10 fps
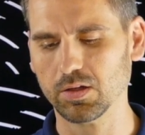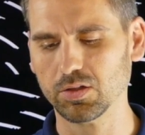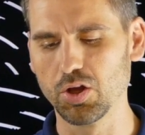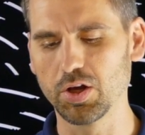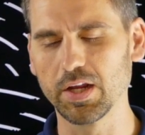
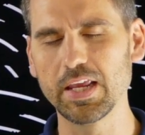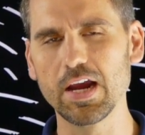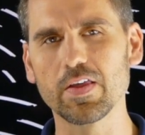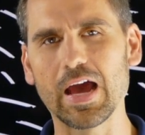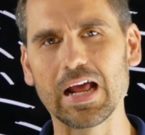So you could
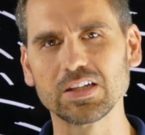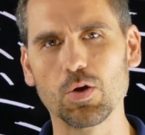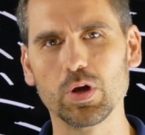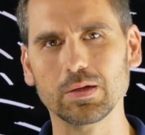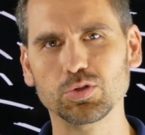hear that as I
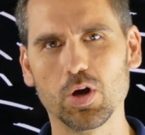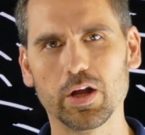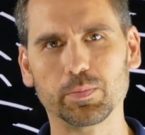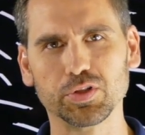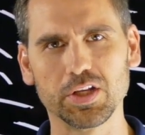went up to
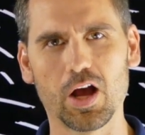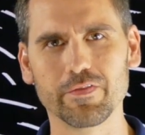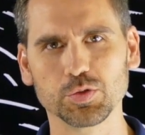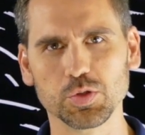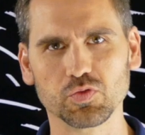100%,
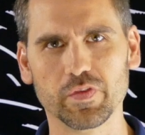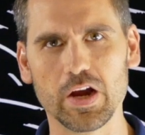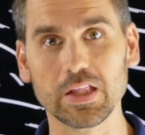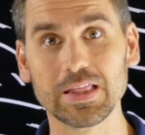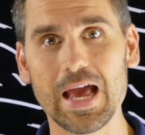obviously it was
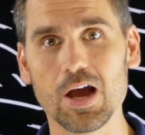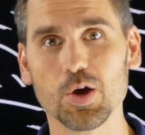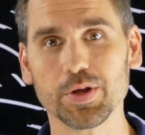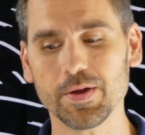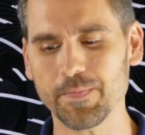very
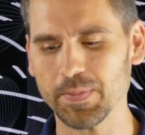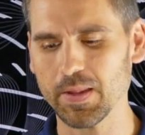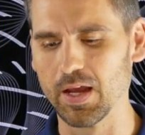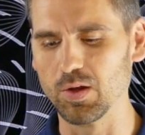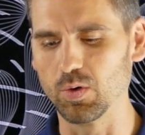loud,
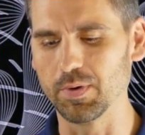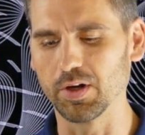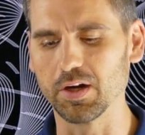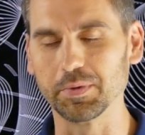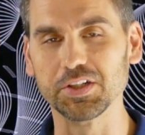and you won't be able
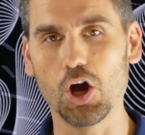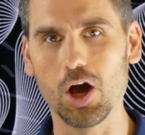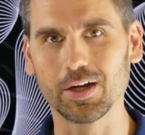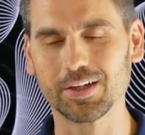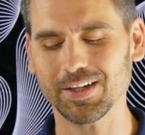to hear me
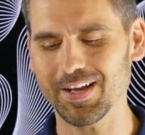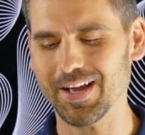talk.